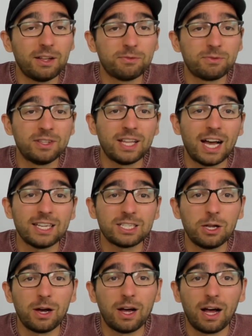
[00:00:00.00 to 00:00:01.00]
nice
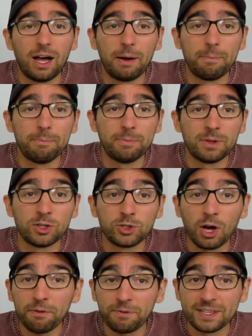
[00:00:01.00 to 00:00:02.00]
little
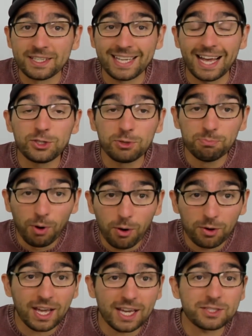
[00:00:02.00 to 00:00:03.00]
dolphins, and
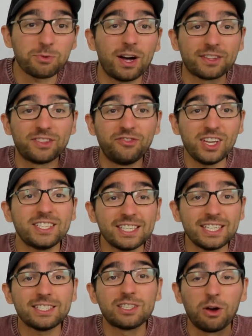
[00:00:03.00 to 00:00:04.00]
tomorrow, guess what? This
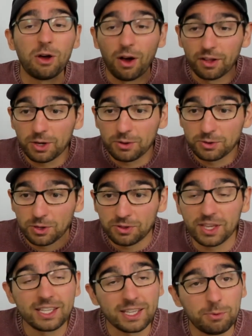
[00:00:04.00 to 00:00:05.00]
is the
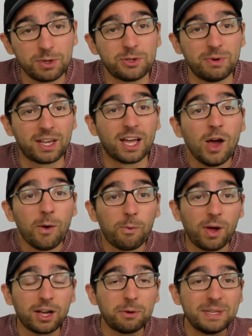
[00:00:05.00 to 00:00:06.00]
thing that we're doing. We
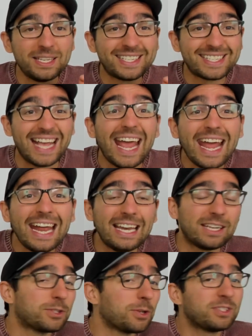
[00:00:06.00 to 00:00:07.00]
are going to be
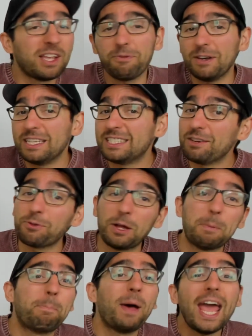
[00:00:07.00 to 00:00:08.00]
sailing, so definitely
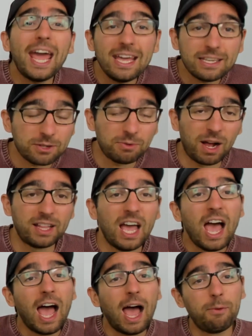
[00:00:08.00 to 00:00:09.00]
different pace around,
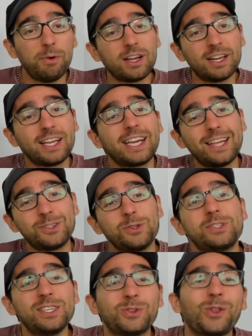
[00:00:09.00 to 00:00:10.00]
and we're going to get to
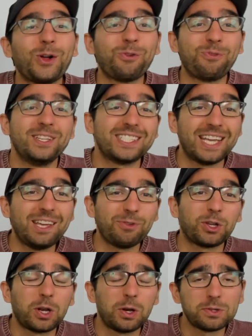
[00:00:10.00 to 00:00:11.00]
see the dolphins even
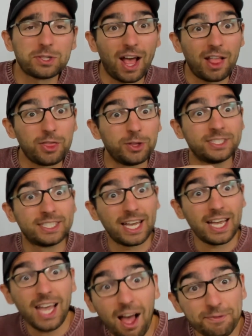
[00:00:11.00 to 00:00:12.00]
closer, and the
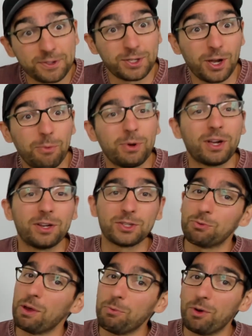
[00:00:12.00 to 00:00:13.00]
day after we're going to
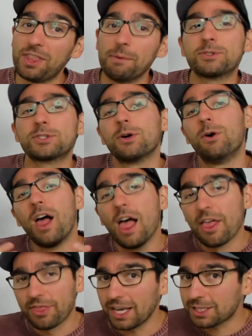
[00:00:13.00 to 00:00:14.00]
swim with them. So
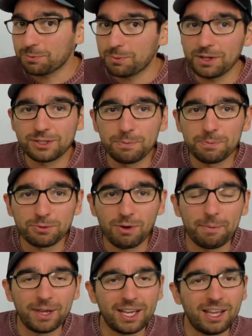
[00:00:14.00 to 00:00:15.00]
that's worth
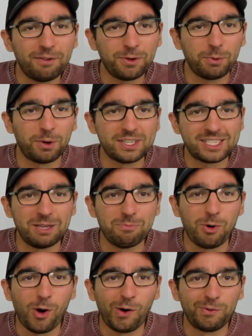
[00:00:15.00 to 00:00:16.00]
subscribing if you want to see
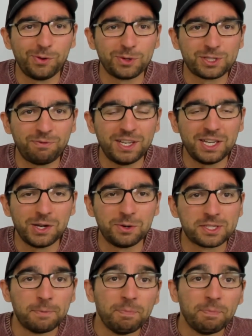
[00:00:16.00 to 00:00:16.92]
more of those videos.